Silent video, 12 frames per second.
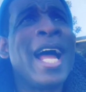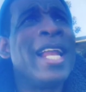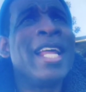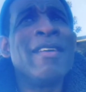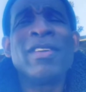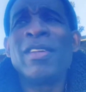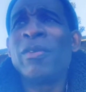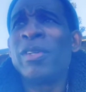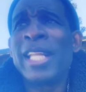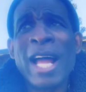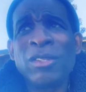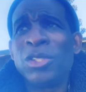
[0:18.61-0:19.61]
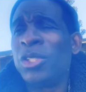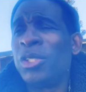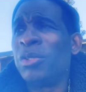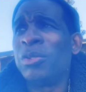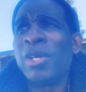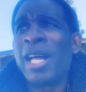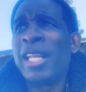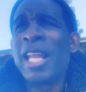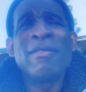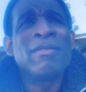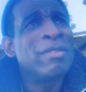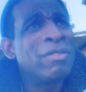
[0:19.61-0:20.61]
I never doubt you.
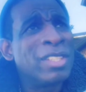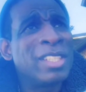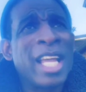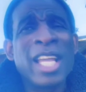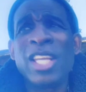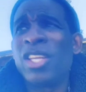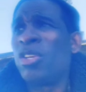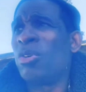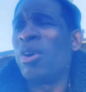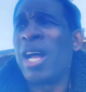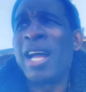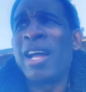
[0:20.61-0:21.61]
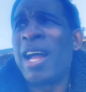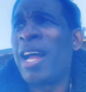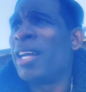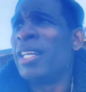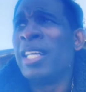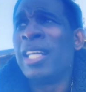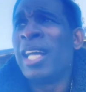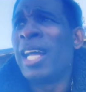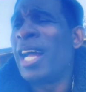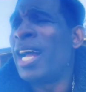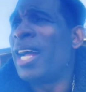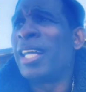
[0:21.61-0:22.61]
I never forsake you. I,
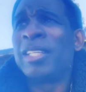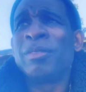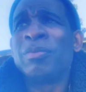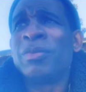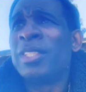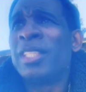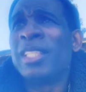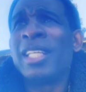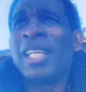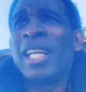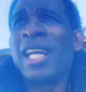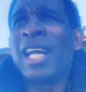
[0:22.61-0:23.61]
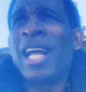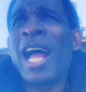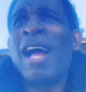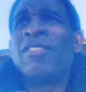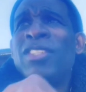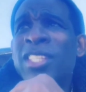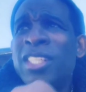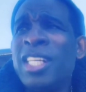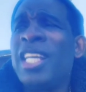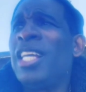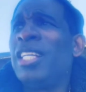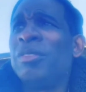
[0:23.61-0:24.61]
I, I, have
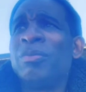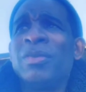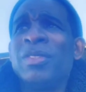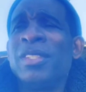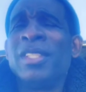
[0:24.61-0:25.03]
seen